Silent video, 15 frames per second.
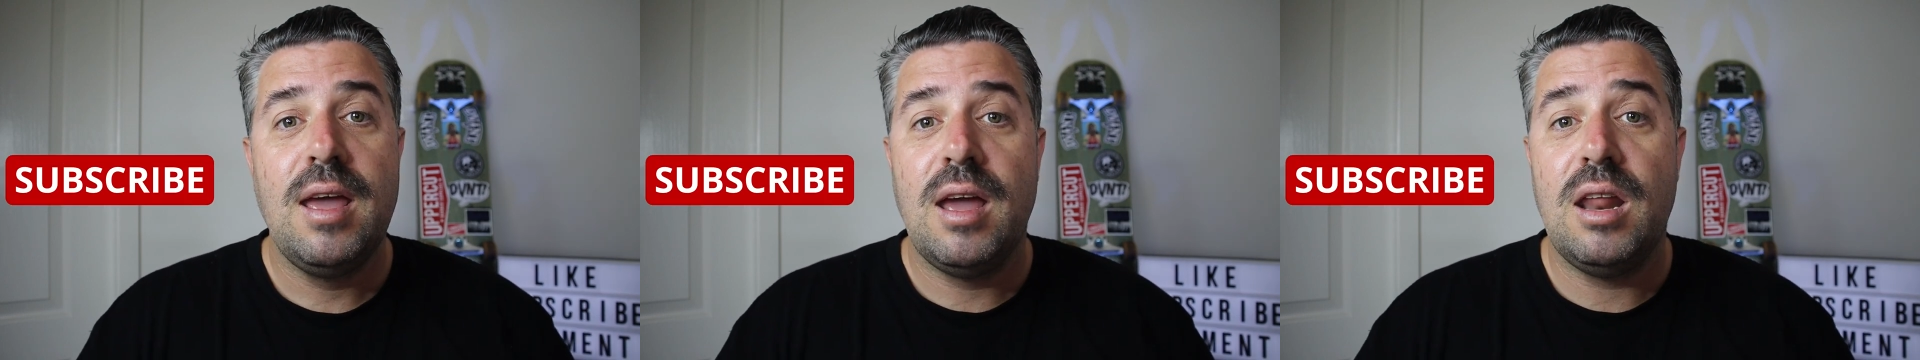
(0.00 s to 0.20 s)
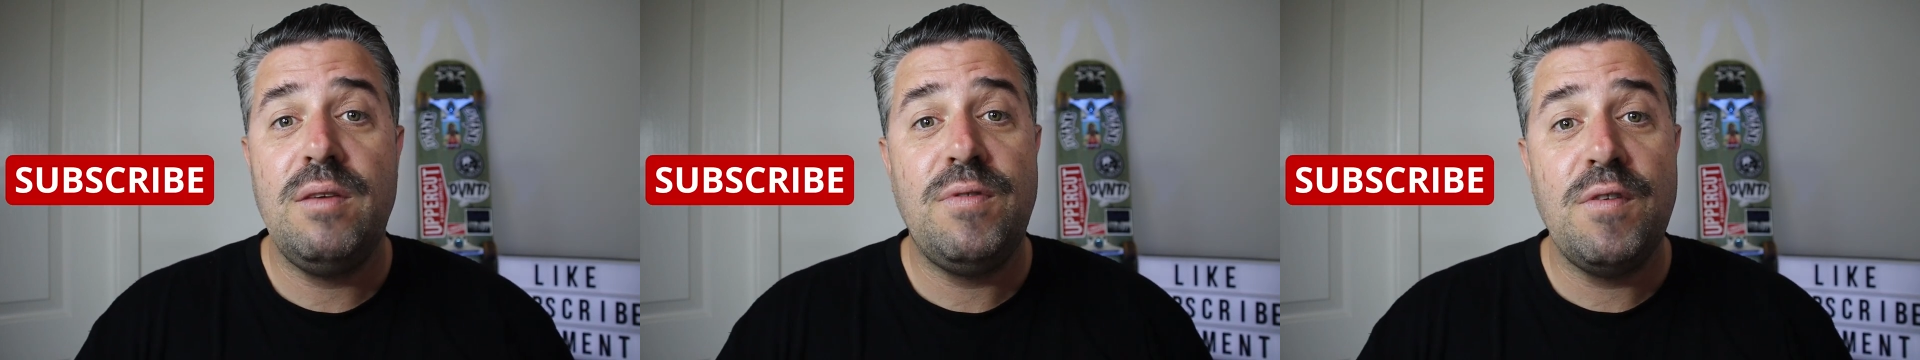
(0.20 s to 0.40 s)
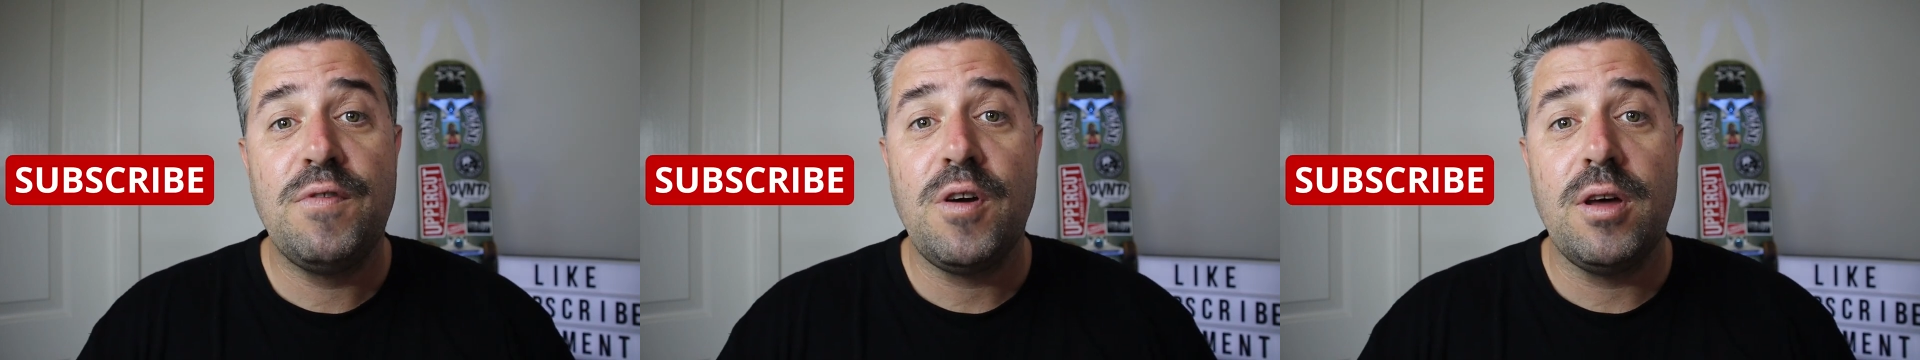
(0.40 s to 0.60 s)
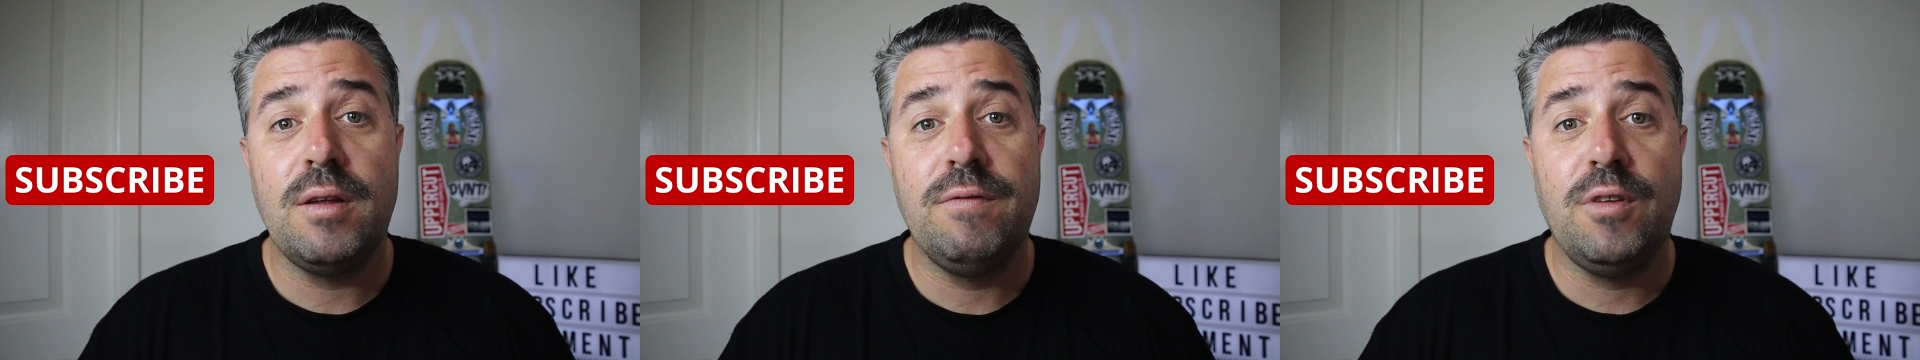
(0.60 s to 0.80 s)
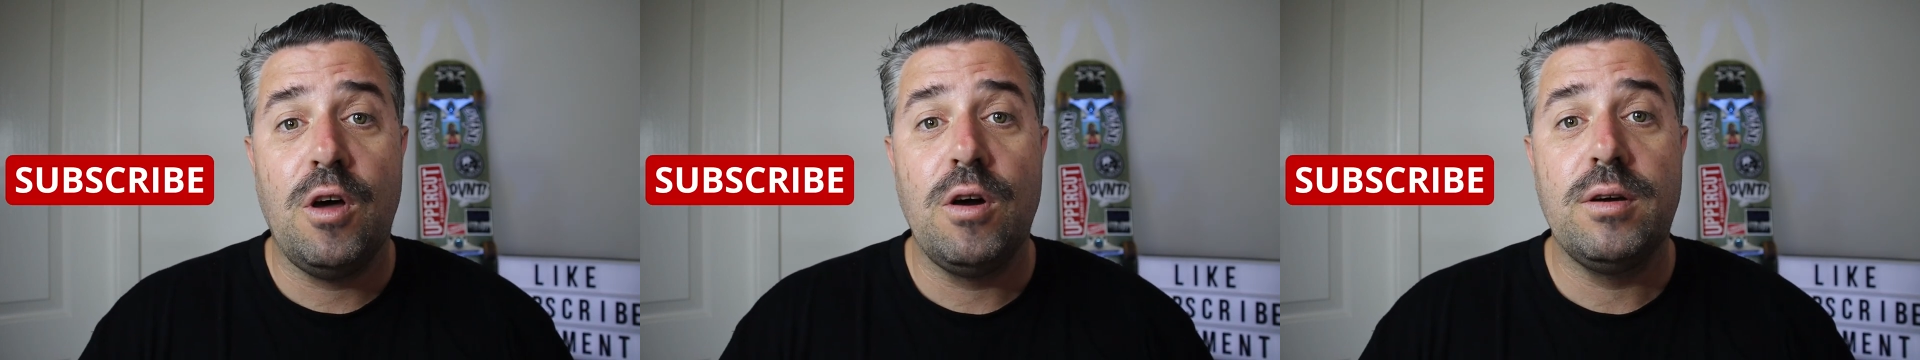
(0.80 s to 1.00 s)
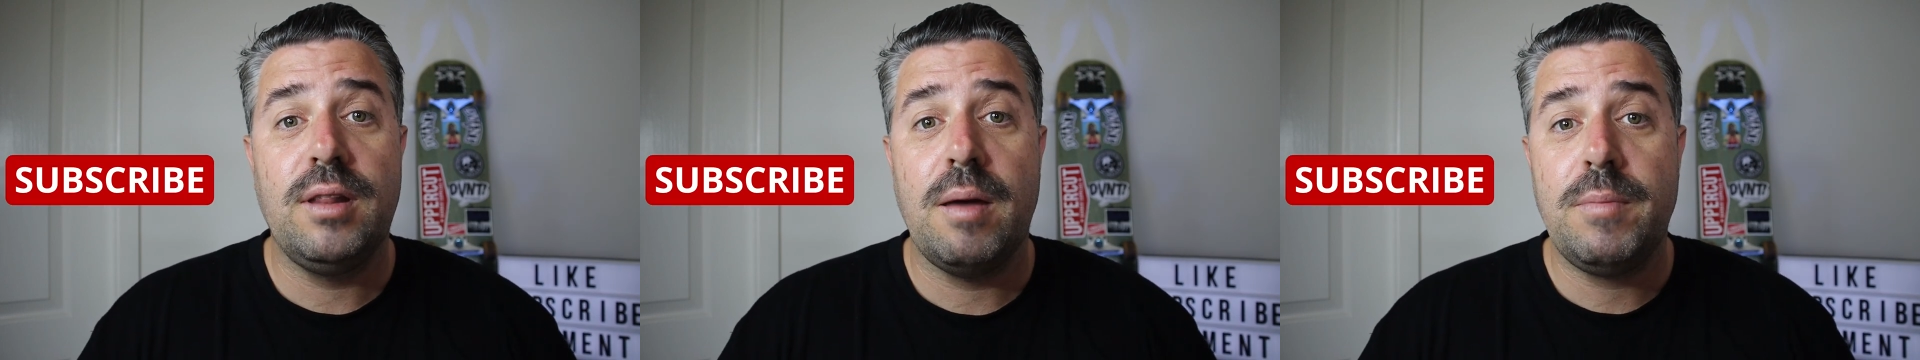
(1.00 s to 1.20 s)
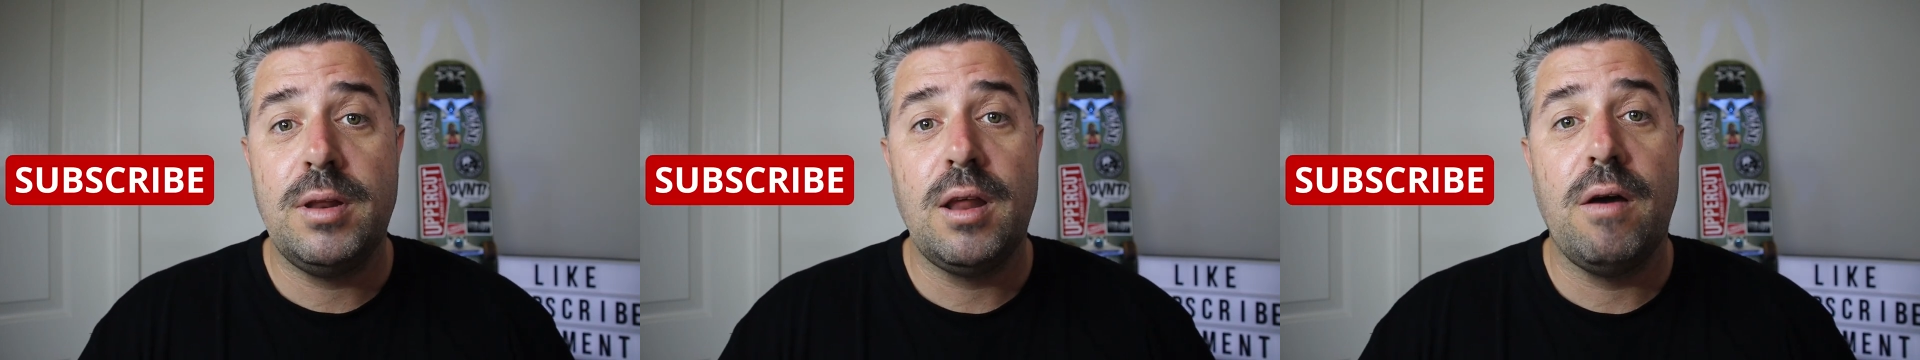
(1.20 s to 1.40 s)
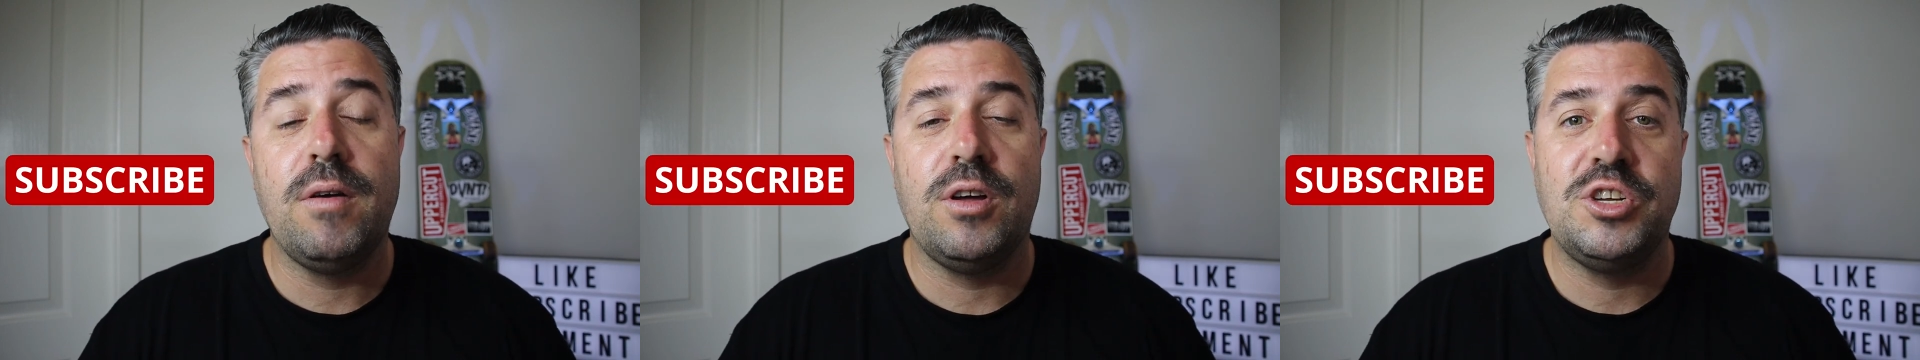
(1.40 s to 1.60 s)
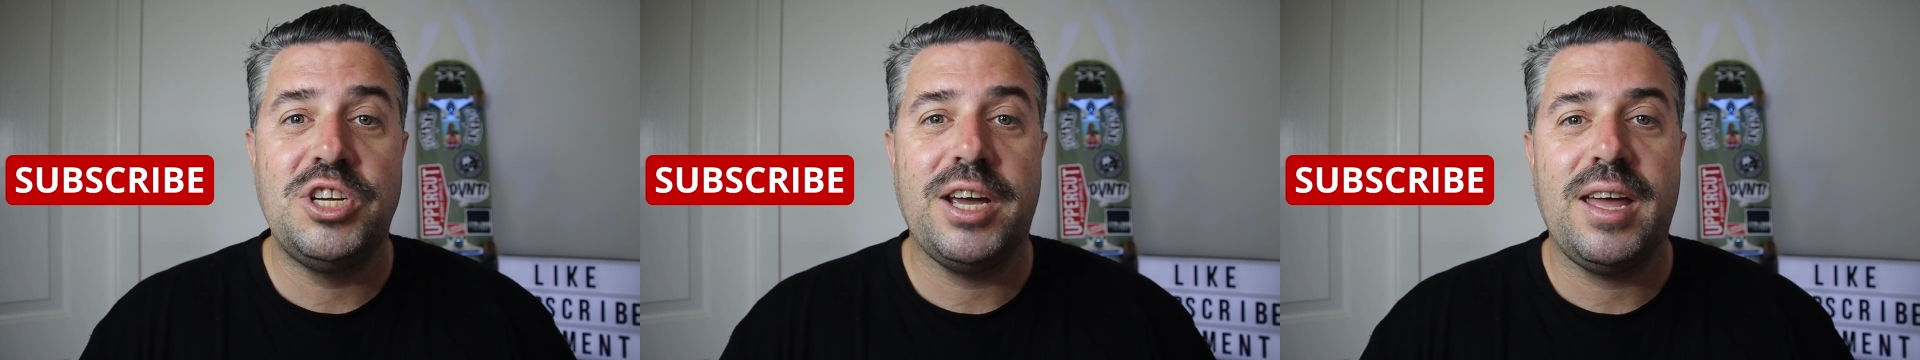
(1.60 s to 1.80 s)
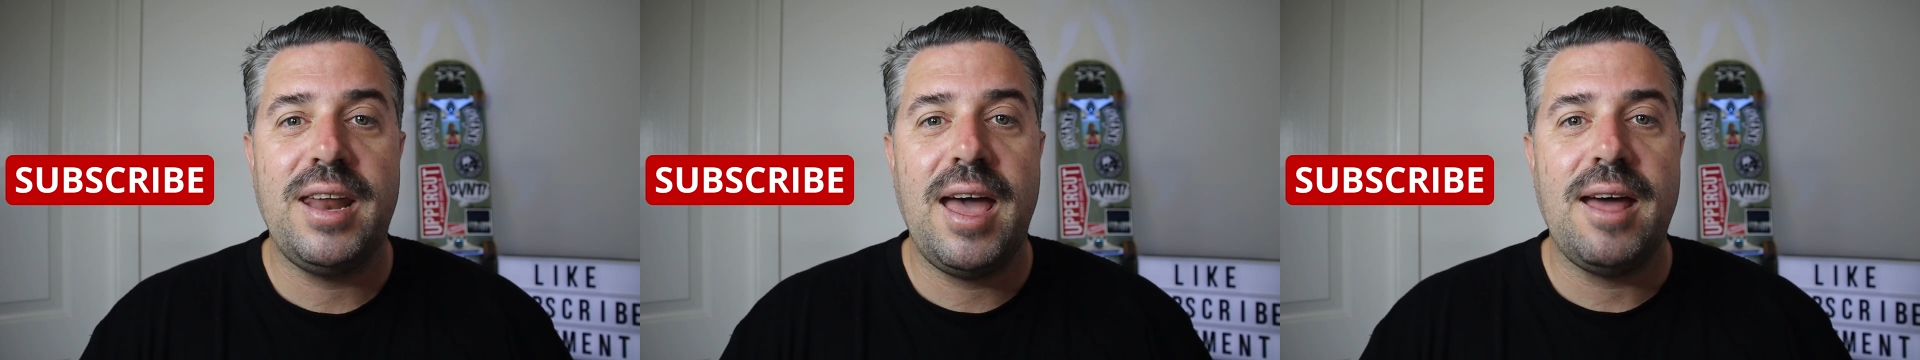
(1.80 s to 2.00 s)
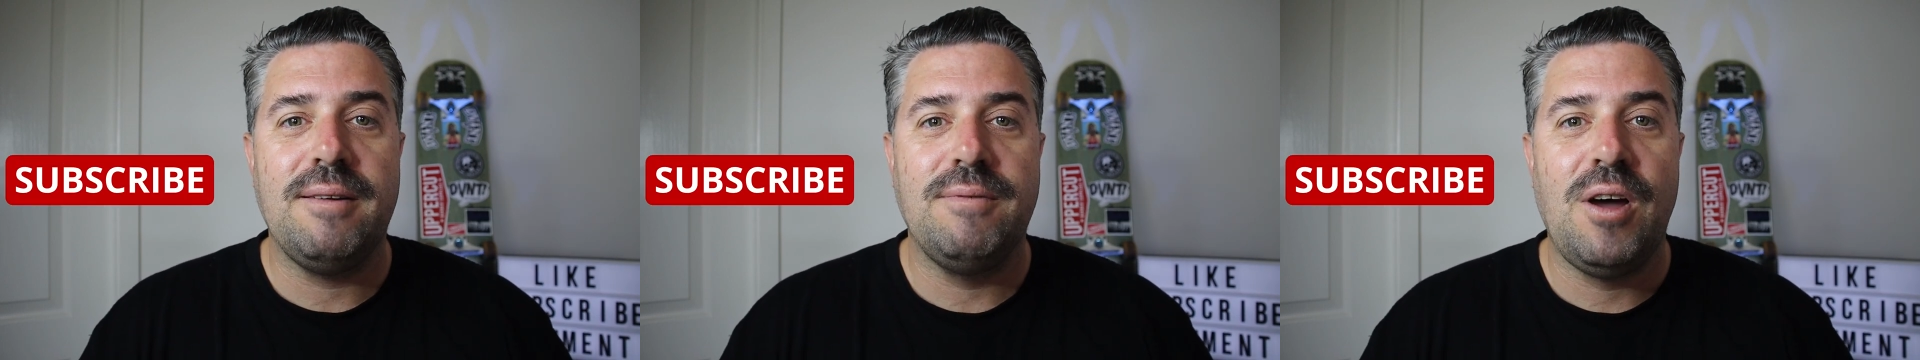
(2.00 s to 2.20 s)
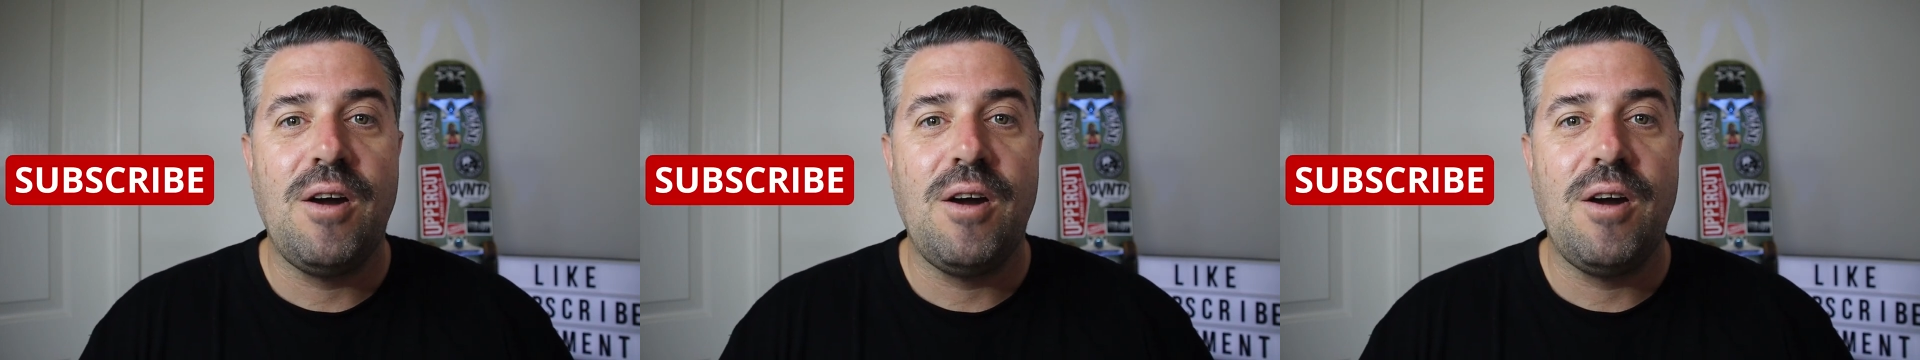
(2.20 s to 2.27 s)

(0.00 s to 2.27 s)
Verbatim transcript: And if you've got a vlog, let me know and I'll check it out.